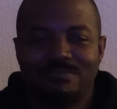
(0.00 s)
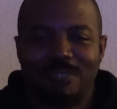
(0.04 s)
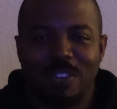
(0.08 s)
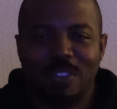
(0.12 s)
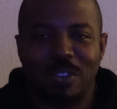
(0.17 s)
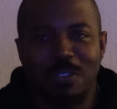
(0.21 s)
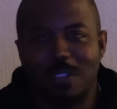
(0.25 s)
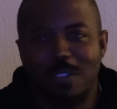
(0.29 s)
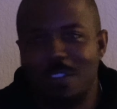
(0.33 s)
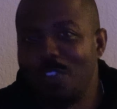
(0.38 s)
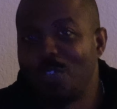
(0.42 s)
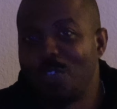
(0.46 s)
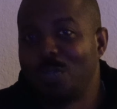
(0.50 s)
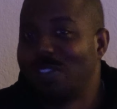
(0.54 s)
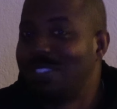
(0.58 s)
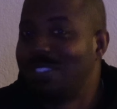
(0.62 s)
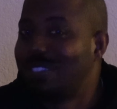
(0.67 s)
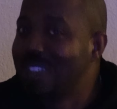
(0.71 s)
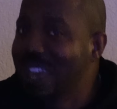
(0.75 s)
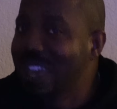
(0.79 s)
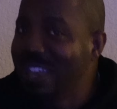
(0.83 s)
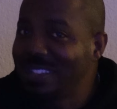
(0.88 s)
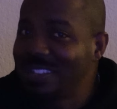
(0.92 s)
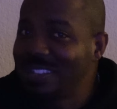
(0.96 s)
who knows what's
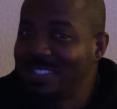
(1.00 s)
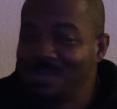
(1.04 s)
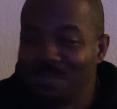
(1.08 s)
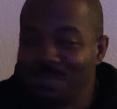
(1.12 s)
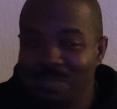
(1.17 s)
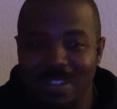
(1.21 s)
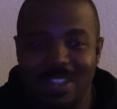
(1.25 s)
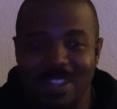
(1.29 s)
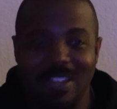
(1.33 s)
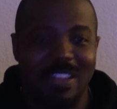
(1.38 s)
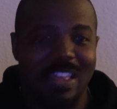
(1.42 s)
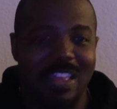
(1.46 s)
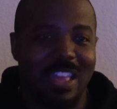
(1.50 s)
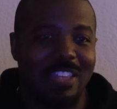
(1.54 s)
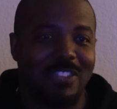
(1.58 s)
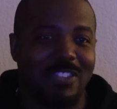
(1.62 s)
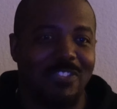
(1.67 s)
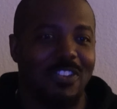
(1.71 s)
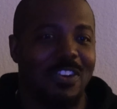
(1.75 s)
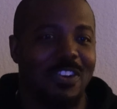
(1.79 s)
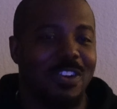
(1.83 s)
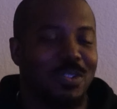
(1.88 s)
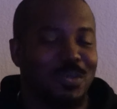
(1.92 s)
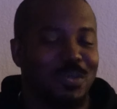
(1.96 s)
next, but as
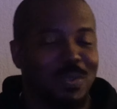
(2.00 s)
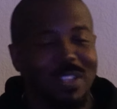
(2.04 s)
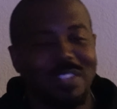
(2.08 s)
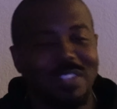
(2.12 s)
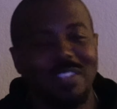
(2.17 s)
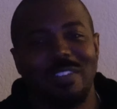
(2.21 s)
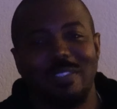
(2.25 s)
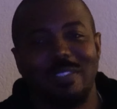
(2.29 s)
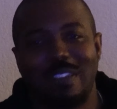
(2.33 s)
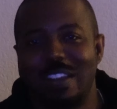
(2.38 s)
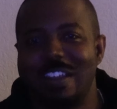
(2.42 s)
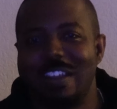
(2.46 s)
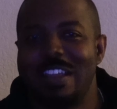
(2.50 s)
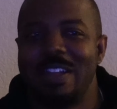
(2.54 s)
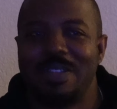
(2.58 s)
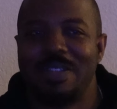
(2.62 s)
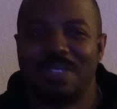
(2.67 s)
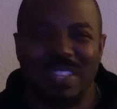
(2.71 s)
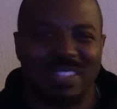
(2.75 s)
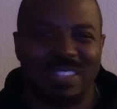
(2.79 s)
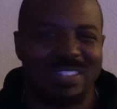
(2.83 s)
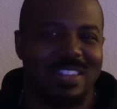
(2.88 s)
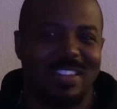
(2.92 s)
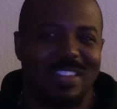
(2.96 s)
far as what I see right now,
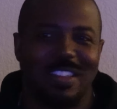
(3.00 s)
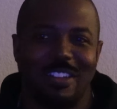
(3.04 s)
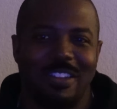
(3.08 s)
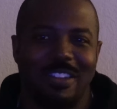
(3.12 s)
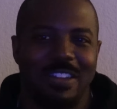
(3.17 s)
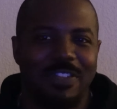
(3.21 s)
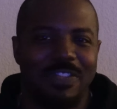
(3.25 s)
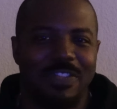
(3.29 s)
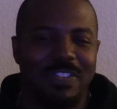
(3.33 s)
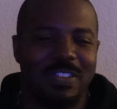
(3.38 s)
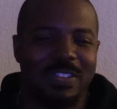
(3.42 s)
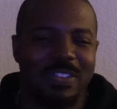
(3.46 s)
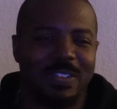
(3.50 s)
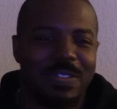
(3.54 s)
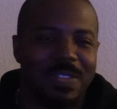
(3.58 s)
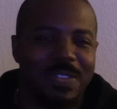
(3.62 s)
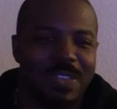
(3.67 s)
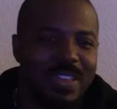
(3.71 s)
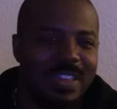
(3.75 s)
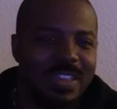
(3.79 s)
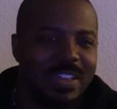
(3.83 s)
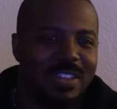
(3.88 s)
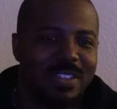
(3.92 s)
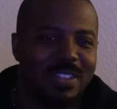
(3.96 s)
that's kind of how I feel.
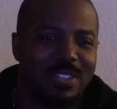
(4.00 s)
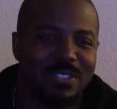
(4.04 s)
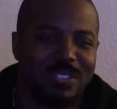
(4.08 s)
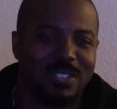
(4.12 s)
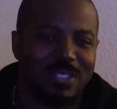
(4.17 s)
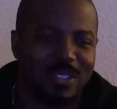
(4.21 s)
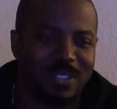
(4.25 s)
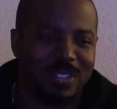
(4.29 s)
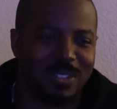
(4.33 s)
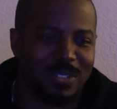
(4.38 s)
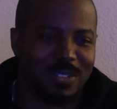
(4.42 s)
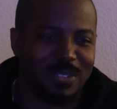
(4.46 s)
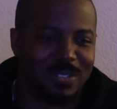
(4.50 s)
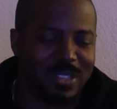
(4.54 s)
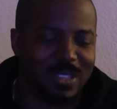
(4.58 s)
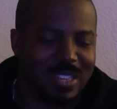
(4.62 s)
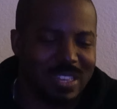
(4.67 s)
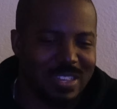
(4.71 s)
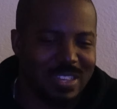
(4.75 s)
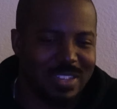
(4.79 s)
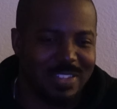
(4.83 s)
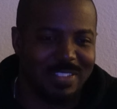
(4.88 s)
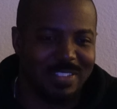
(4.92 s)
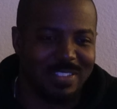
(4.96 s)
So
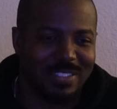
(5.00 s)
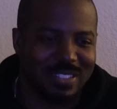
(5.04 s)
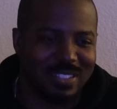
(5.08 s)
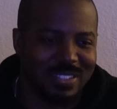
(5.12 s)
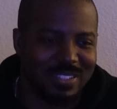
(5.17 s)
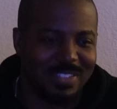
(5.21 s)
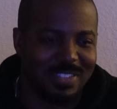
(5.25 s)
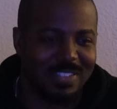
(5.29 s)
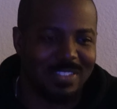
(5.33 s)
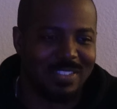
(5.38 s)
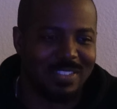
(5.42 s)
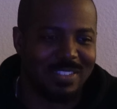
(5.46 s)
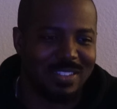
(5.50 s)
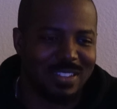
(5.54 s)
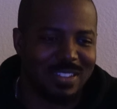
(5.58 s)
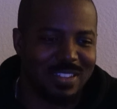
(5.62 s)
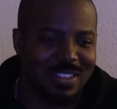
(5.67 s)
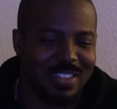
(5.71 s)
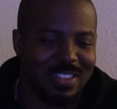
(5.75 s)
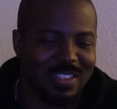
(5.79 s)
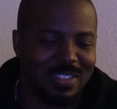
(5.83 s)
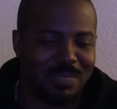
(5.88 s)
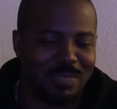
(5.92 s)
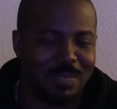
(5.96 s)
yeah,
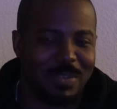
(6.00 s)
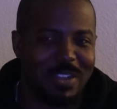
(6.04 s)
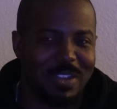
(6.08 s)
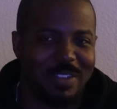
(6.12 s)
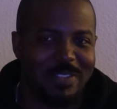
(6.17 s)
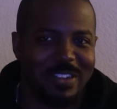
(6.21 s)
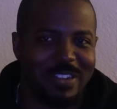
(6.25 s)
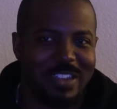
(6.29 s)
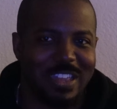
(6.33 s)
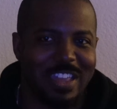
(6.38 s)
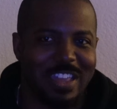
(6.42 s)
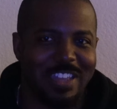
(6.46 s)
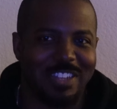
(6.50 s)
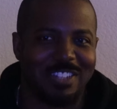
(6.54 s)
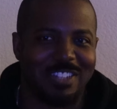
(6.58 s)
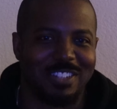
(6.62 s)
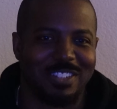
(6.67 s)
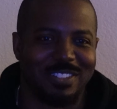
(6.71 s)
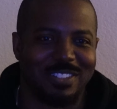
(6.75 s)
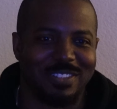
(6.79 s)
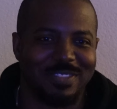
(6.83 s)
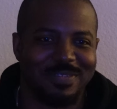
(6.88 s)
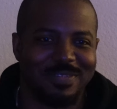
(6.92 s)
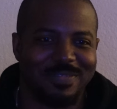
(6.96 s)
that's my
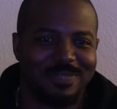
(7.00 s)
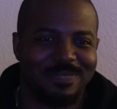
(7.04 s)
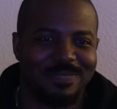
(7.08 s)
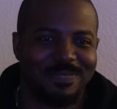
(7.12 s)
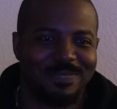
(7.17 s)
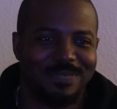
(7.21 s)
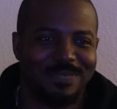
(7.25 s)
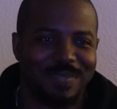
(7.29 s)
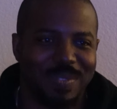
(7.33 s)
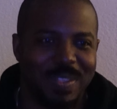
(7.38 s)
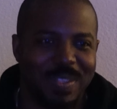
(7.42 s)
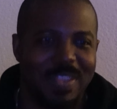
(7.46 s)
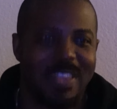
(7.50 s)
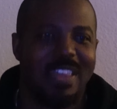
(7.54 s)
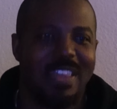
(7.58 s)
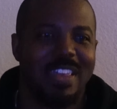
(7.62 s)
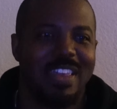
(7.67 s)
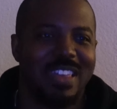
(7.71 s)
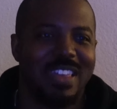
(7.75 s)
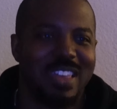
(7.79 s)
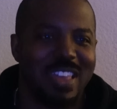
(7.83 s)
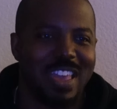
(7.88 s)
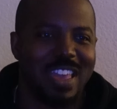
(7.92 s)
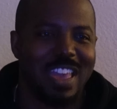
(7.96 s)
reaction.
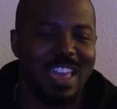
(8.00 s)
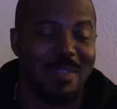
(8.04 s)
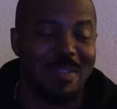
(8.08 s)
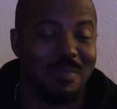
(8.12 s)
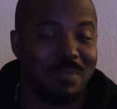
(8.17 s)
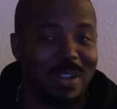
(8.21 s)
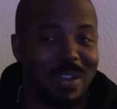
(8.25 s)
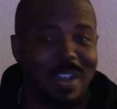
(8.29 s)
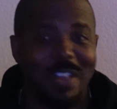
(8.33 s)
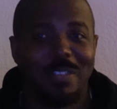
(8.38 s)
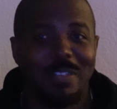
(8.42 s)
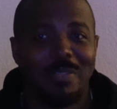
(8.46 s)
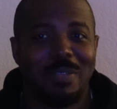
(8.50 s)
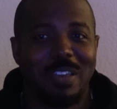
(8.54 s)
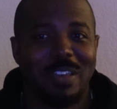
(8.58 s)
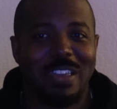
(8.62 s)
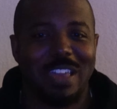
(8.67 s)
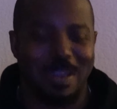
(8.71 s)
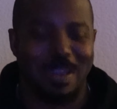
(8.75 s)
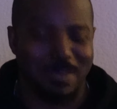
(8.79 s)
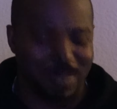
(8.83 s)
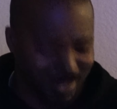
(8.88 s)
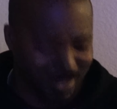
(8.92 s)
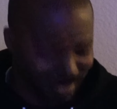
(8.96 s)
And by the way,
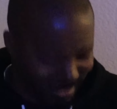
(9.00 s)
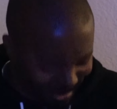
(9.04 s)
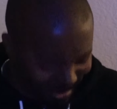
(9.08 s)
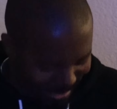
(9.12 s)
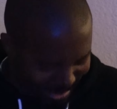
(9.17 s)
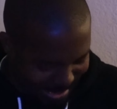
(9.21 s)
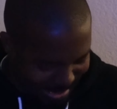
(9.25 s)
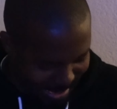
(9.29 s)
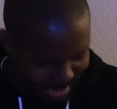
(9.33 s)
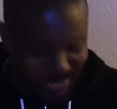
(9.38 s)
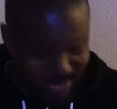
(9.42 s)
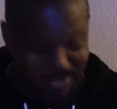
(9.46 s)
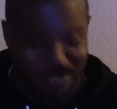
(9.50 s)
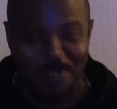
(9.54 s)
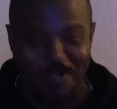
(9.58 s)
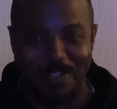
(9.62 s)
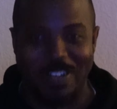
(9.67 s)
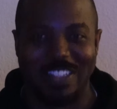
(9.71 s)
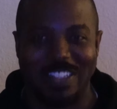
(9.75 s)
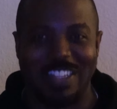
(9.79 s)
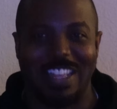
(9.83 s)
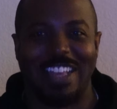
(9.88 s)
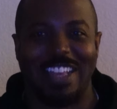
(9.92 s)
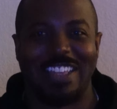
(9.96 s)
I mean, because I do
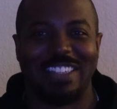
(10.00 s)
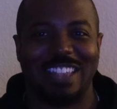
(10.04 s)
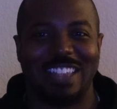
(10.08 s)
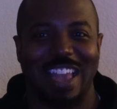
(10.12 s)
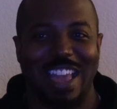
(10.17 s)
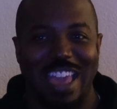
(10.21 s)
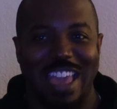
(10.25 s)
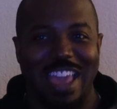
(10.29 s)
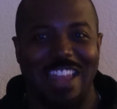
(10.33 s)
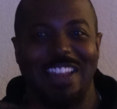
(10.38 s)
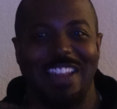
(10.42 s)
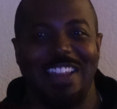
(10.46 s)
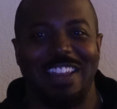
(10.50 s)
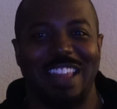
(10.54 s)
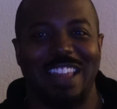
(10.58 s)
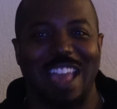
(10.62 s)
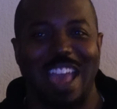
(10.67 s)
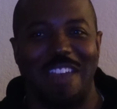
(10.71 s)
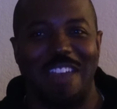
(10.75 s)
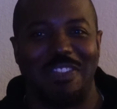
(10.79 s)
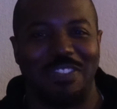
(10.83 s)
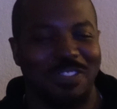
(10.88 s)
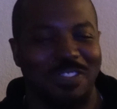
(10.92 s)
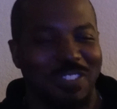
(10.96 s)
realize I edited
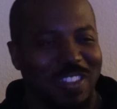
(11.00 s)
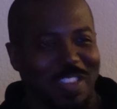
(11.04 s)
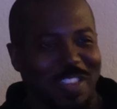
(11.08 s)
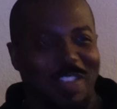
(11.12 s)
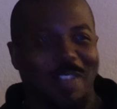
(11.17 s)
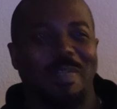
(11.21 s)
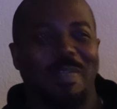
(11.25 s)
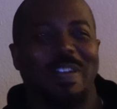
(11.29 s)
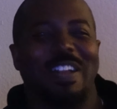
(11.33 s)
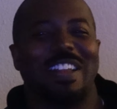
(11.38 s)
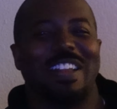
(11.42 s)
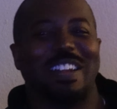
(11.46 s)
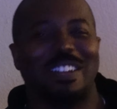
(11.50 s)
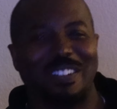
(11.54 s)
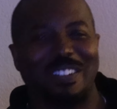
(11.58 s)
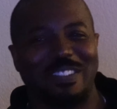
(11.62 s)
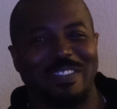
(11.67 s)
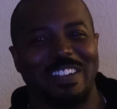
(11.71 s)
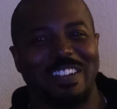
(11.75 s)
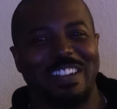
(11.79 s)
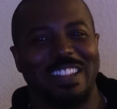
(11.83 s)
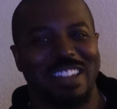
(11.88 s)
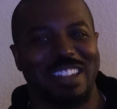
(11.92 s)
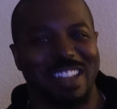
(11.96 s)
half the video by now
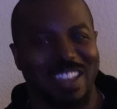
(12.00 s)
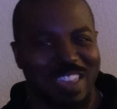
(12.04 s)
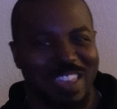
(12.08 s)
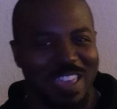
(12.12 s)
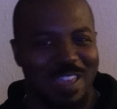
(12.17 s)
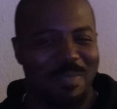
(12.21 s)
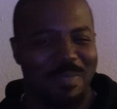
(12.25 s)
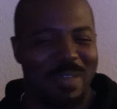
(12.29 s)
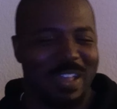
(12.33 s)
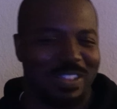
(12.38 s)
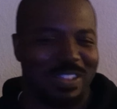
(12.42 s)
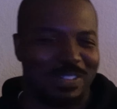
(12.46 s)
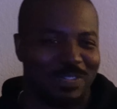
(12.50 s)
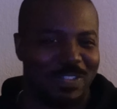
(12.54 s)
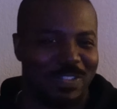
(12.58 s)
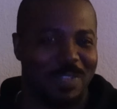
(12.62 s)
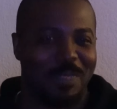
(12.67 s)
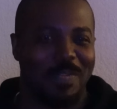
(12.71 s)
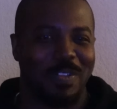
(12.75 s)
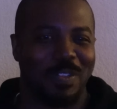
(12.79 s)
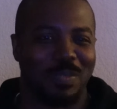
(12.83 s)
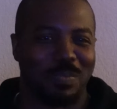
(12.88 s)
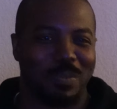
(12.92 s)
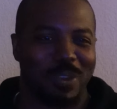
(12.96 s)
already, and I came back to film
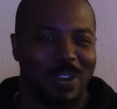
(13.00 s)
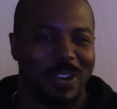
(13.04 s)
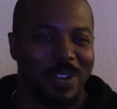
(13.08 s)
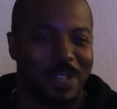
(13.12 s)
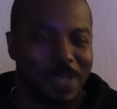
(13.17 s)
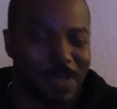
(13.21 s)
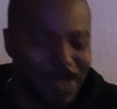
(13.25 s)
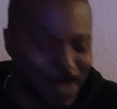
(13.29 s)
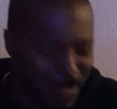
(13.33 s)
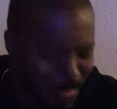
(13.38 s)
this part.